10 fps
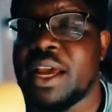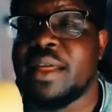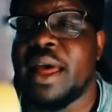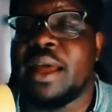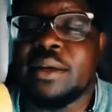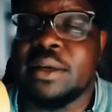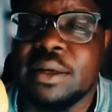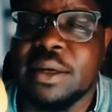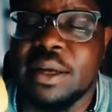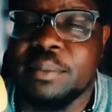that
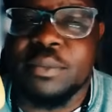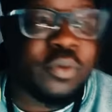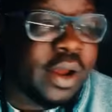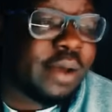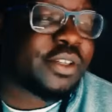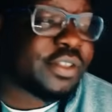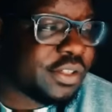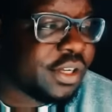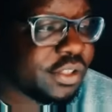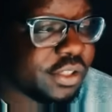the Ramseys
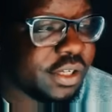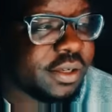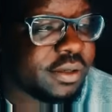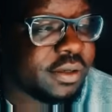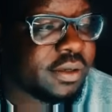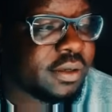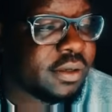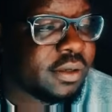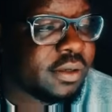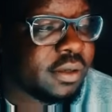essentially,
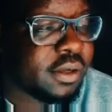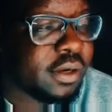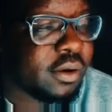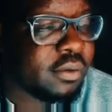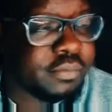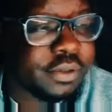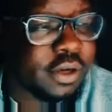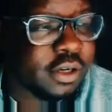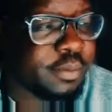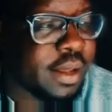
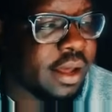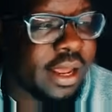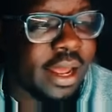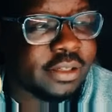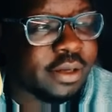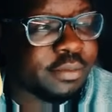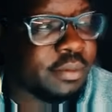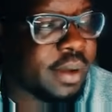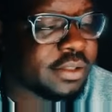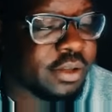talks about, hey, I jumped
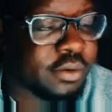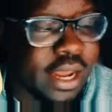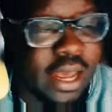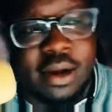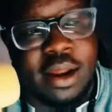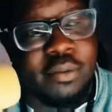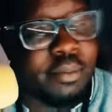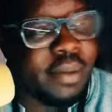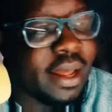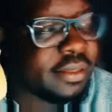on my snowcat and I
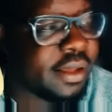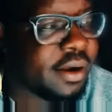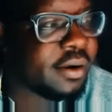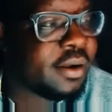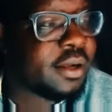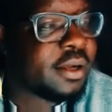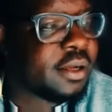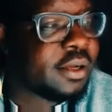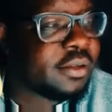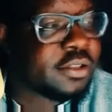went back there,
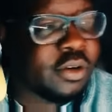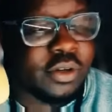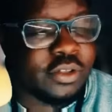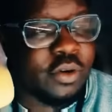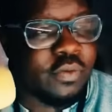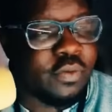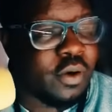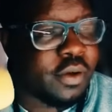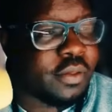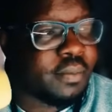so on and so
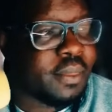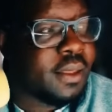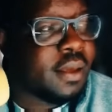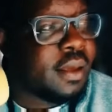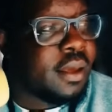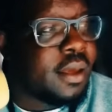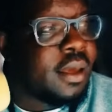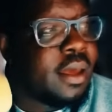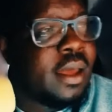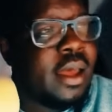forth.
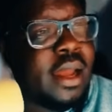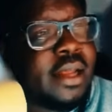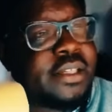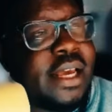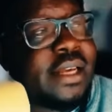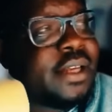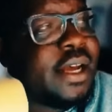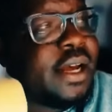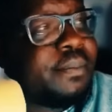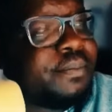And he says,
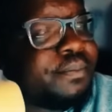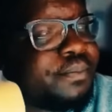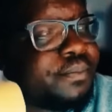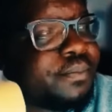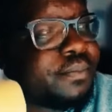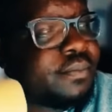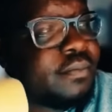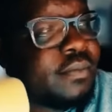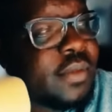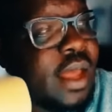
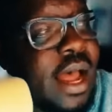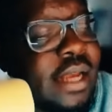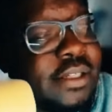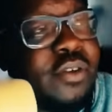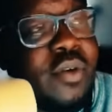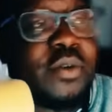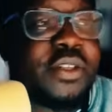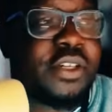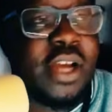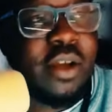I still
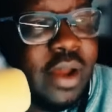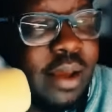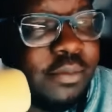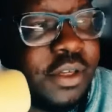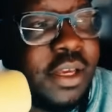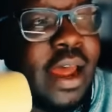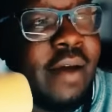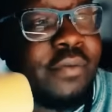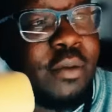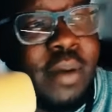represent John Ramsey
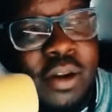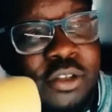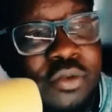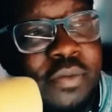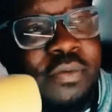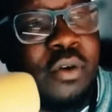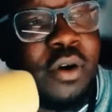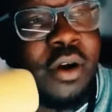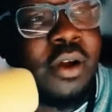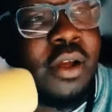after about
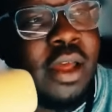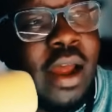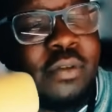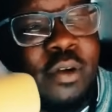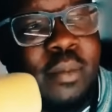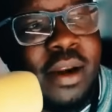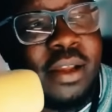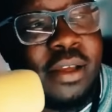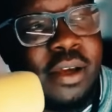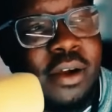a
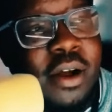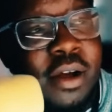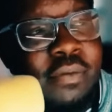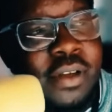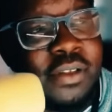year of this